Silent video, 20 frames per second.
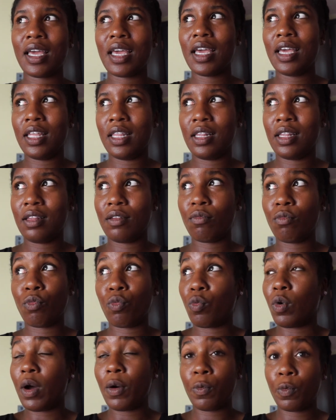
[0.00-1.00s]
in
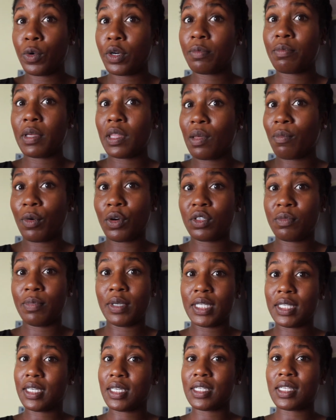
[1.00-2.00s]
what would be the most
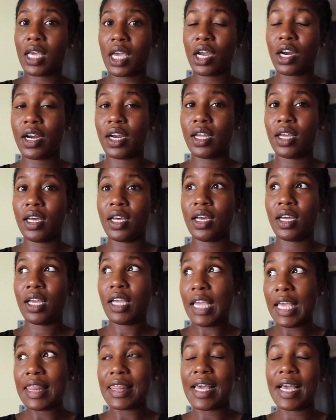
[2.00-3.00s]
busiest area
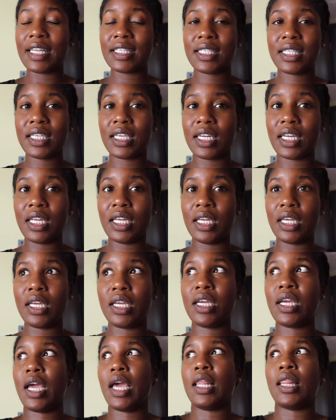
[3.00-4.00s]
in that
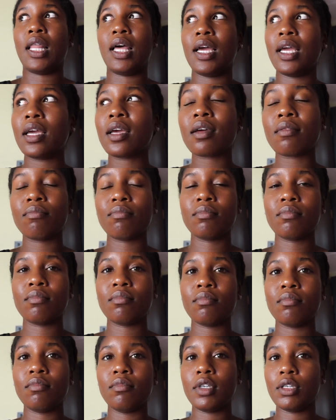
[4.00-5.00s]
city, and like
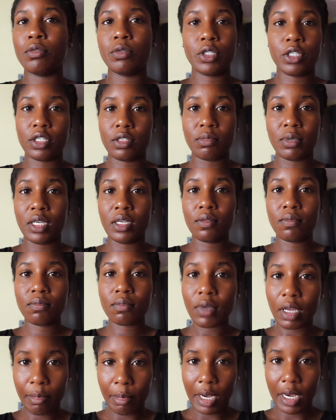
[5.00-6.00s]
it was just me
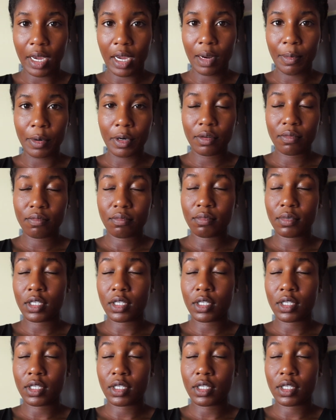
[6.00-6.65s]
and my camera.